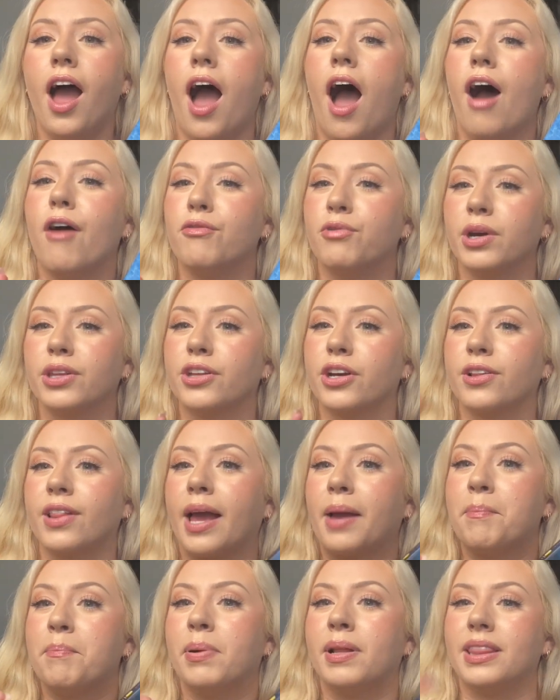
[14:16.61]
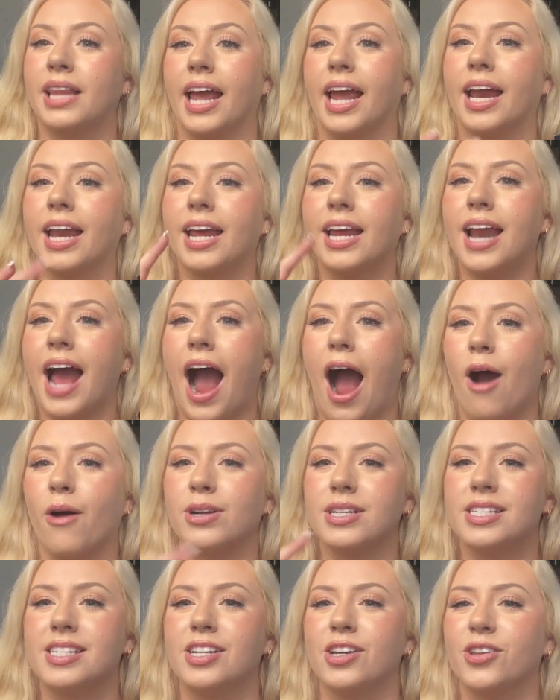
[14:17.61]
of when they're like planning how to
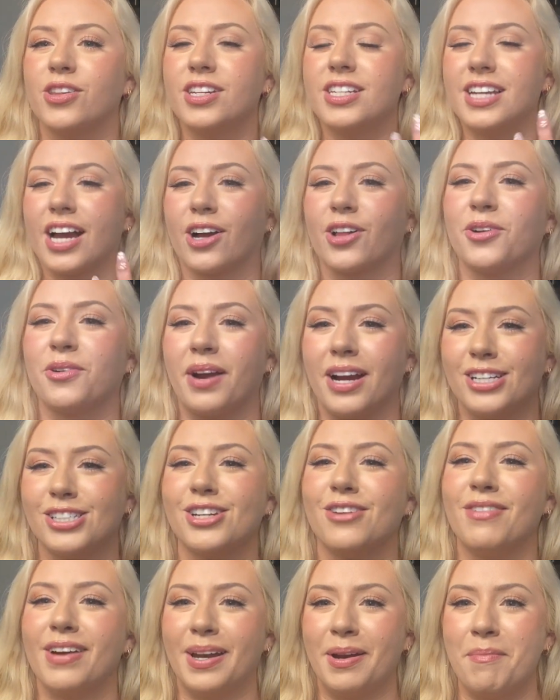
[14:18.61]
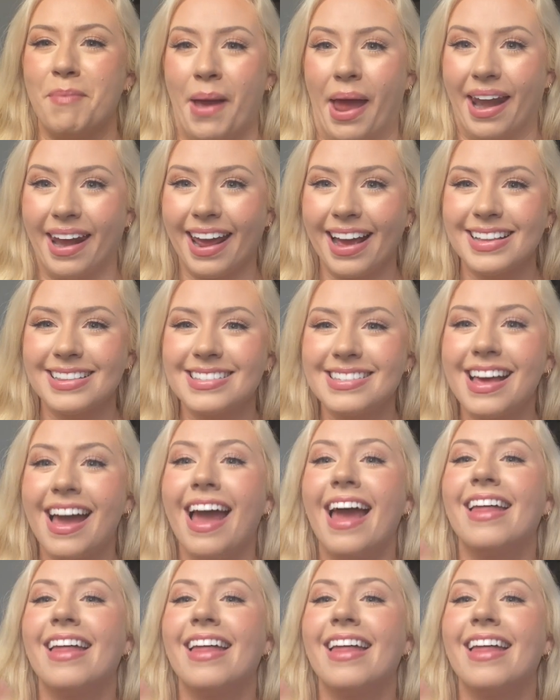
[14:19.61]
steal the Declaration of Independence.